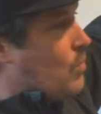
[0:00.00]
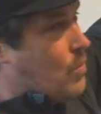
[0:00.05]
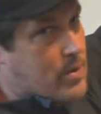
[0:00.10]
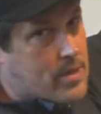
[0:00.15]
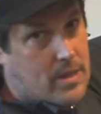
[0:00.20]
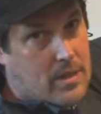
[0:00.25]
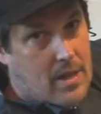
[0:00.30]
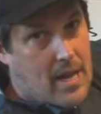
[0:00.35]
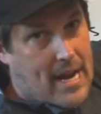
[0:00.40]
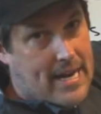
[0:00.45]
where
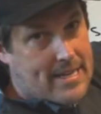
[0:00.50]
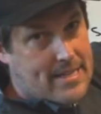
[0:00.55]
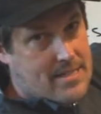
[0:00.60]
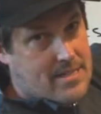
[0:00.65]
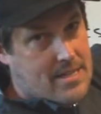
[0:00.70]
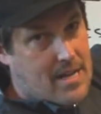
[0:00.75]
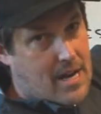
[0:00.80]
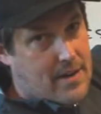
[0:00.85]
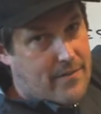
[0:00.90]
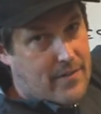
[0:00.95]
the line is
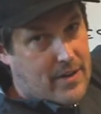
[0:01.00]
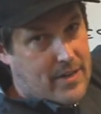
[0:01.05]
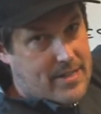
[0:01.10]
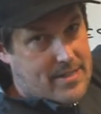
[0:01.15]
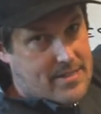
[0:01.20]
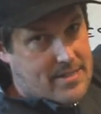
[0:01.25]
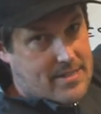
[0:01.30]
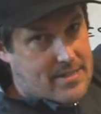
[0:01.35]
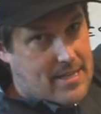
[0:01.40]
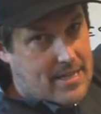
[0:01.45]
not very
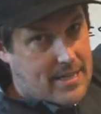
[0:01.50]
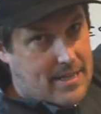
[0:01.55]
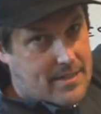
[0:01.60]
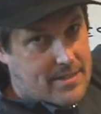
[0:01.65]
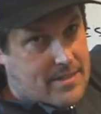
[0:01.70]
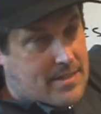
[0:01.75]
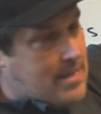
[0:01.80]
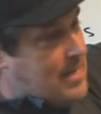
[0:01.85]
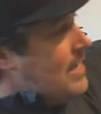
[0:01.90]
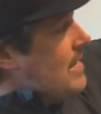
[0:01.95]

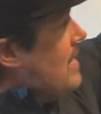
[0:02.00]
distinct.